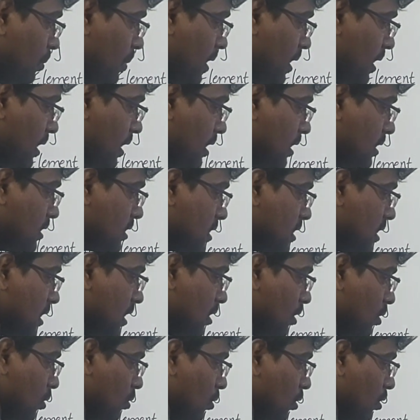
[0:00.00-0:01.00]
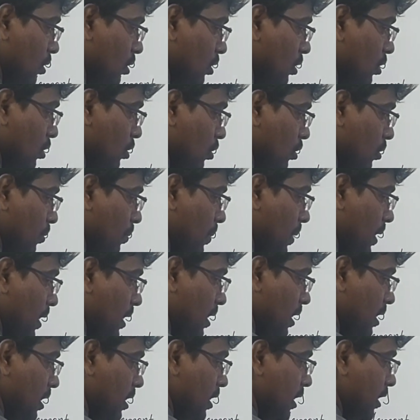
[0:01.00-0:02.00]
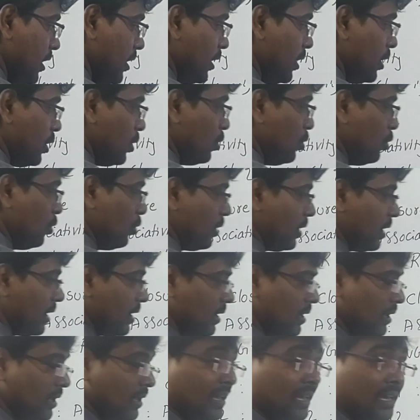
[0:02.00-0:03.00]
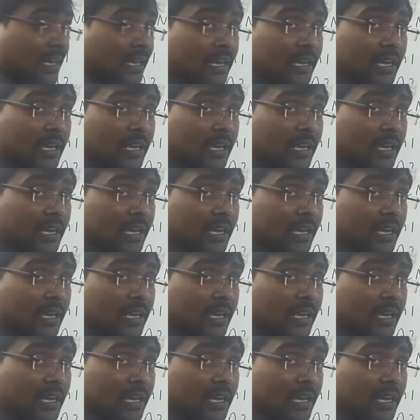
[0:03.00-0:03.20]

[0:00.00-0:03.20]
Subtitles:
B is equal to B into A.